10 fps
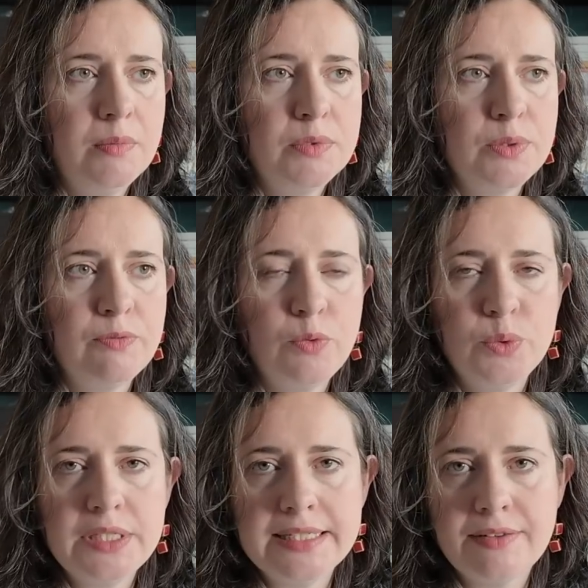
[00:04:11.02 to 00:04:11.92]
between
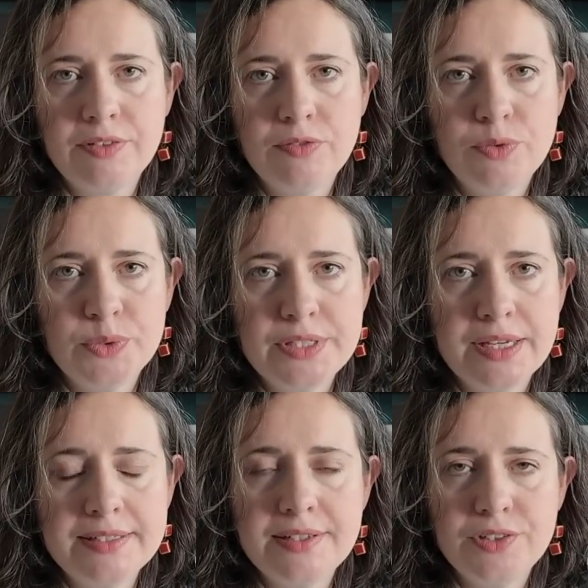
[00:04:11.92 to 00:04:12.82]
47 and
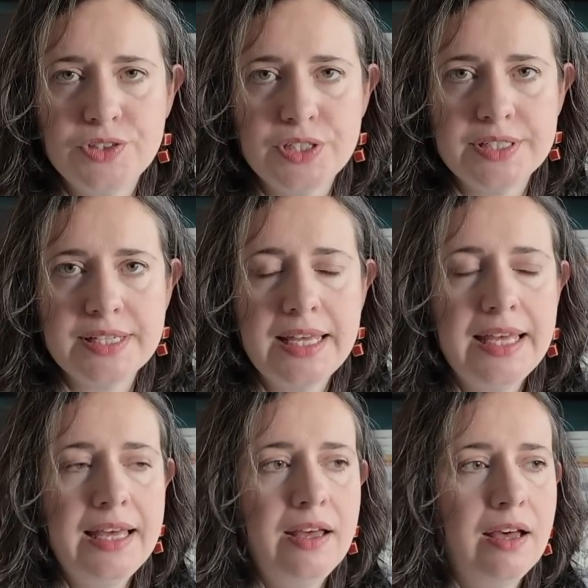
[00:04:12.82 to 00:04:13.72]
48 inches.
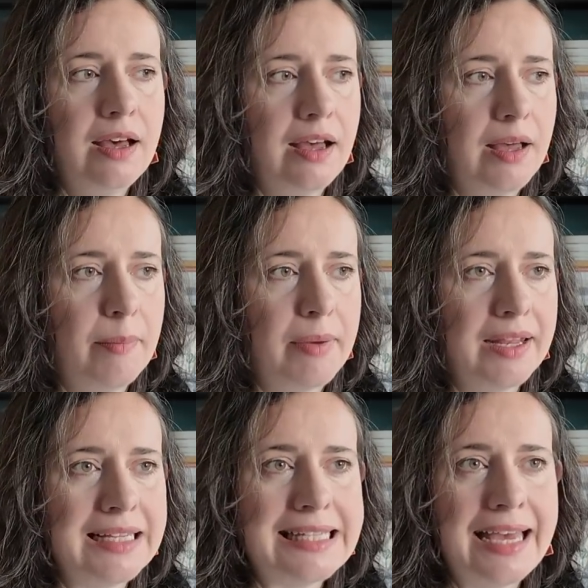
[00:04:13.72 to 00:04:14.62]
And
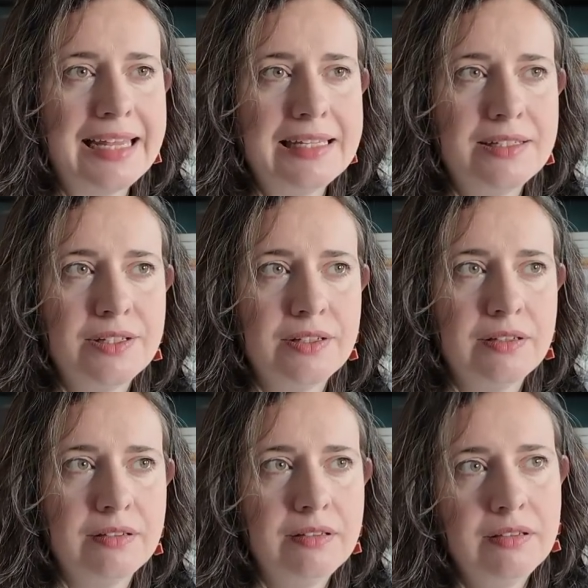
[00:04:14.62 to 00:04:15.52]
I tend
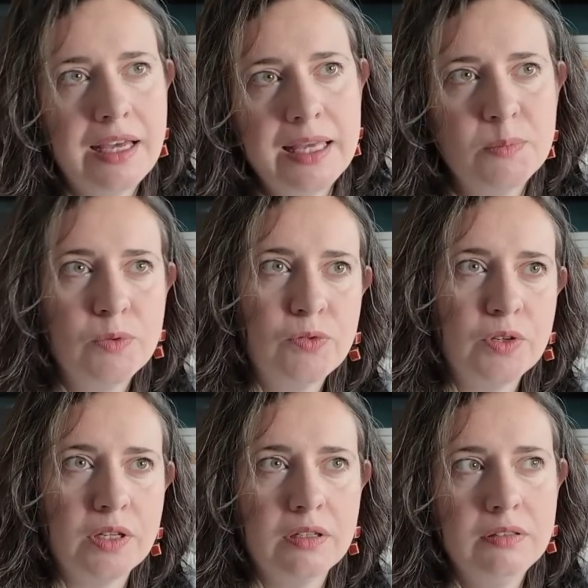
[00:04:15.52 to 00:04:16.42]
to aim
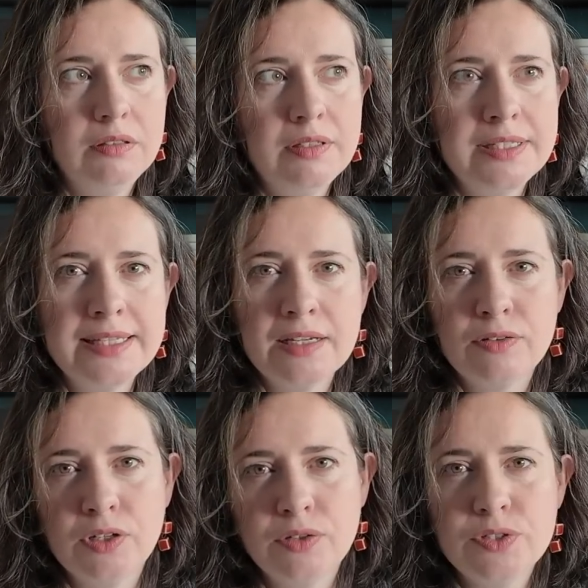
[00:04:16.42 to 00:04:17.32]
for
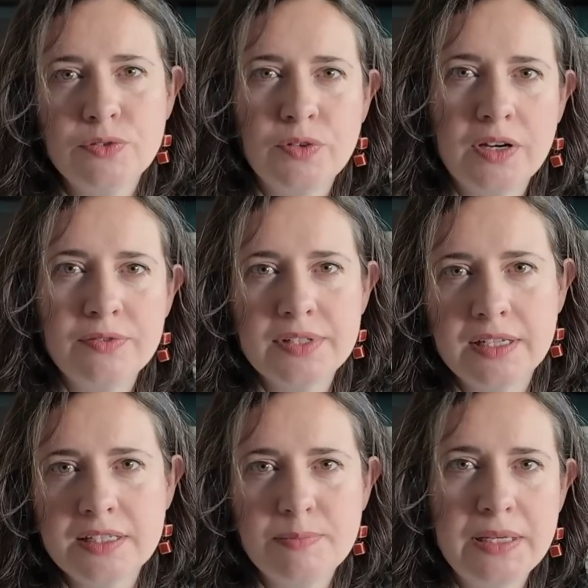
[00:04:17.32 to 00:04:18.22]
0 to 5
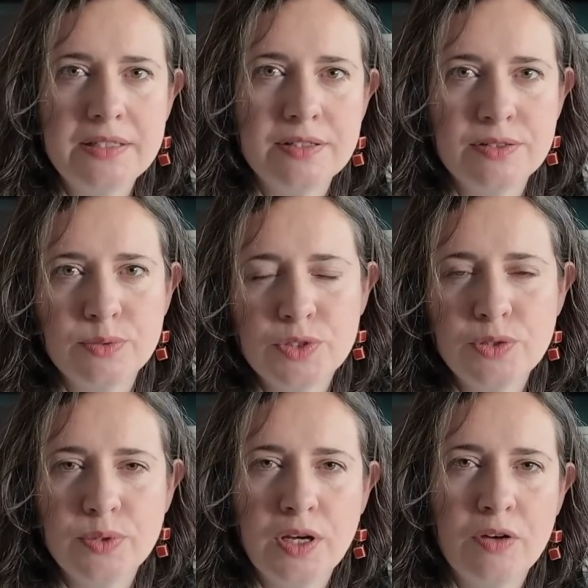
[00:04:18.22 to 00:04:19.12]
centimetres or
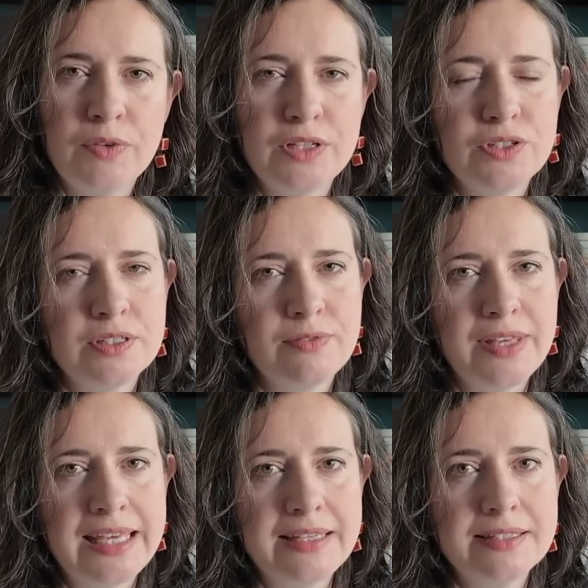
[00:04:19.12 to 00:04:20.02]
2.5 inches of
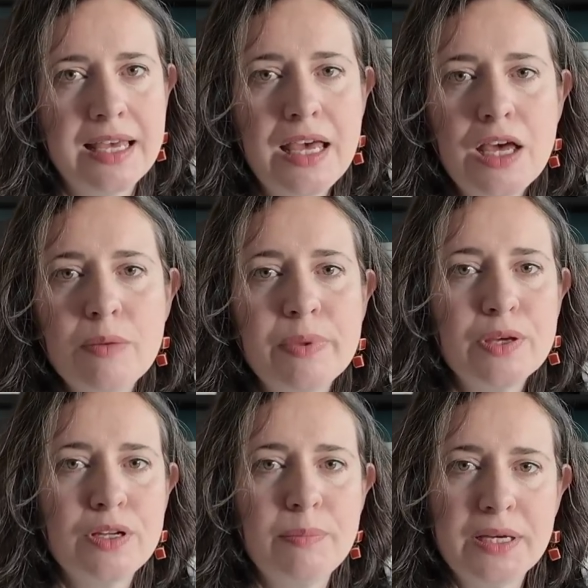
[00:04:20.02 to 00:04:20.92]
ease,
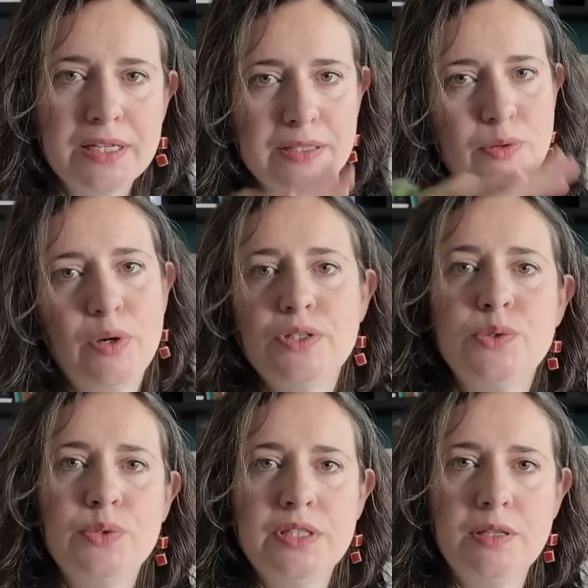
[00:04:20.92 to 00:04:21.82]
purely because I'm quite
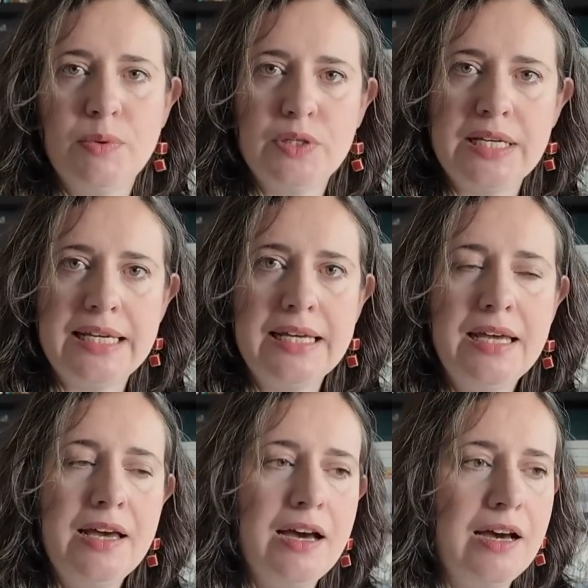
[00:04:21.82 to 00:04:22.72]
short in the body.
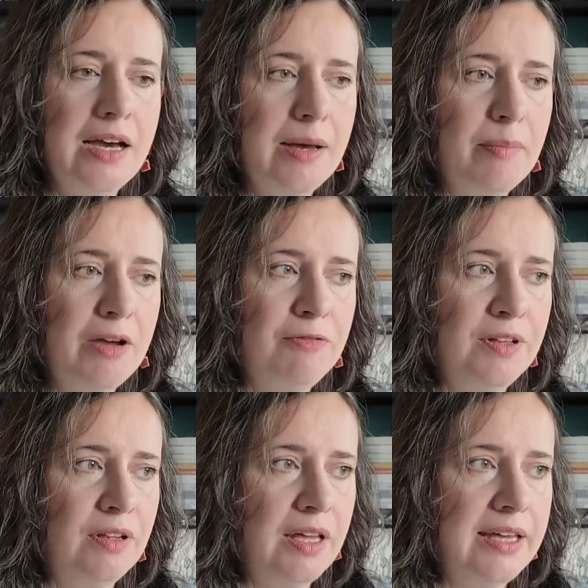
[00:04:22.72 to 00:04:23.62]
I feel
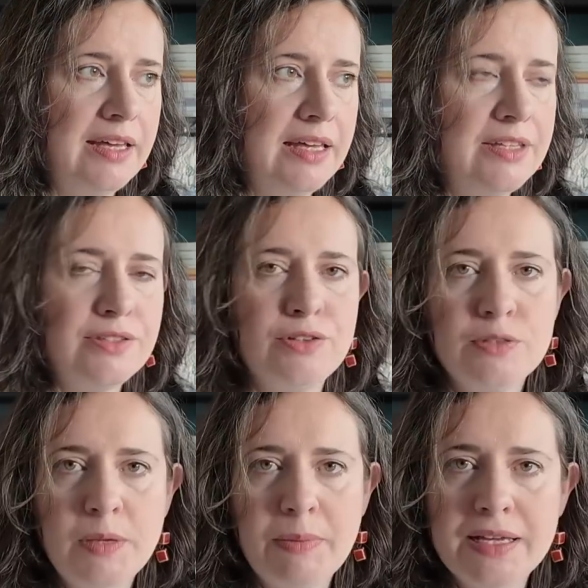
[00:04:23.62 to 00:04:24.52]
like it suits
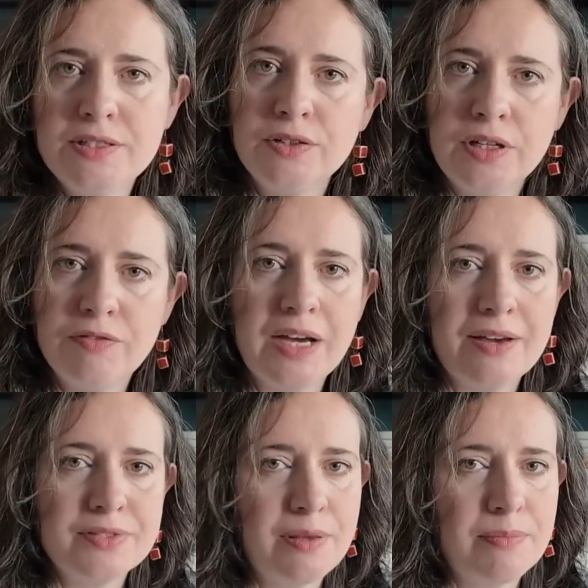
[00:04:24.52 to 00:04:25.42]
me better if I
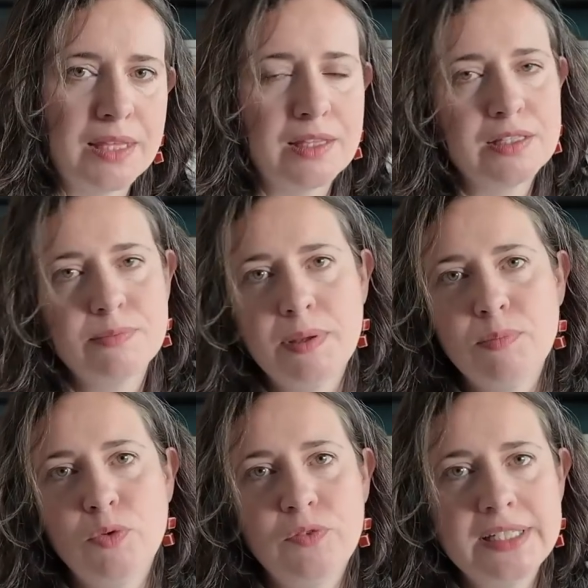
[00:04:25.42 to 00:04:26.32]
have something that's a bit
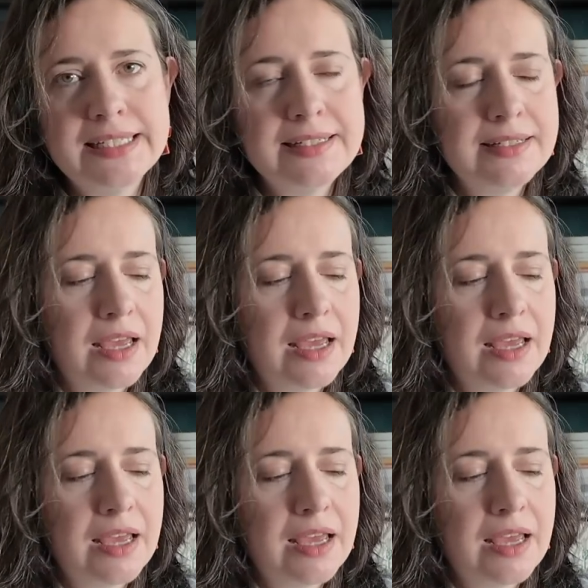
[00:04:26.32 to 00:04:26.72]
more fitted.